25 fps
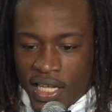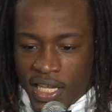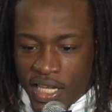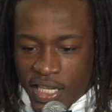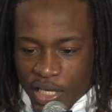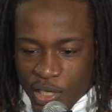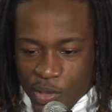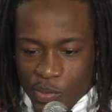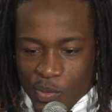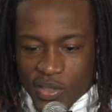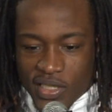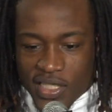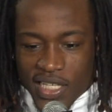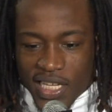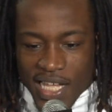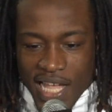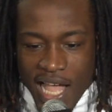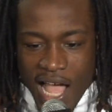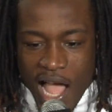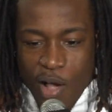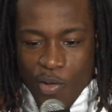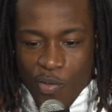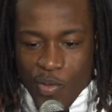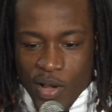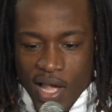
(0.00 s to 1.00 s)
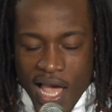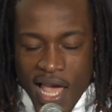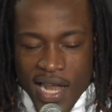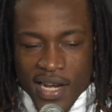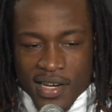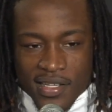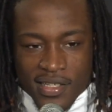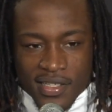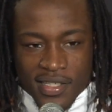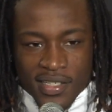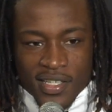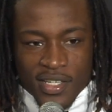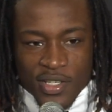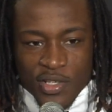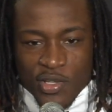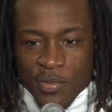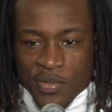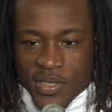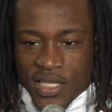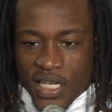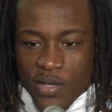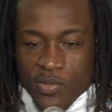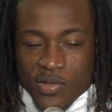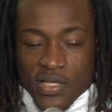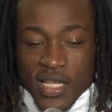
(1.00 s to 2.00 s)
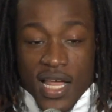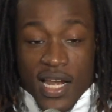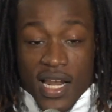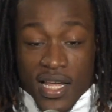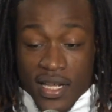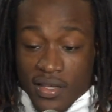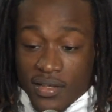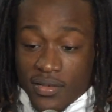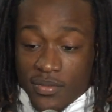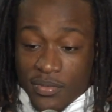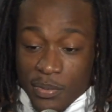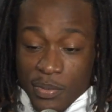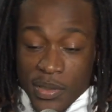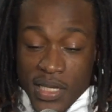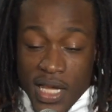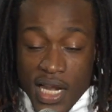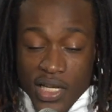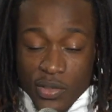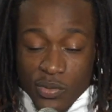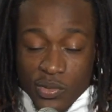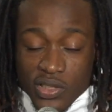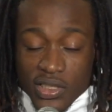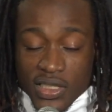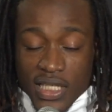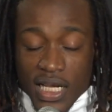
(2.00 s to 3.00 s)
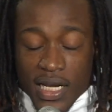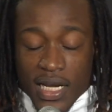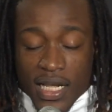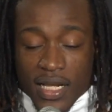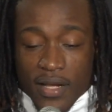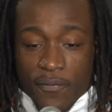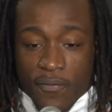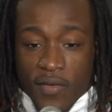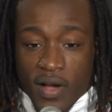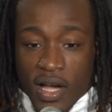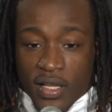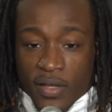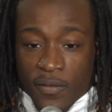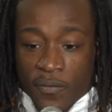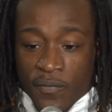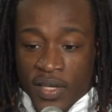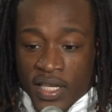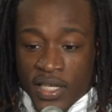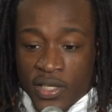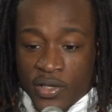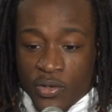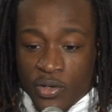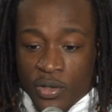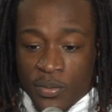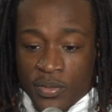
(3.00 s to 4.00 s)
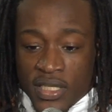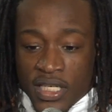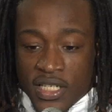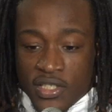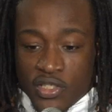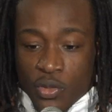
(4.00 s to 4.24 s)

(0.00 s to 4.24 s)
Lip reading: and he was the guy who kind of, you know what I'm saying, he was kind of like a, be honest with you, kind of like a father figure, you know what I'm saying?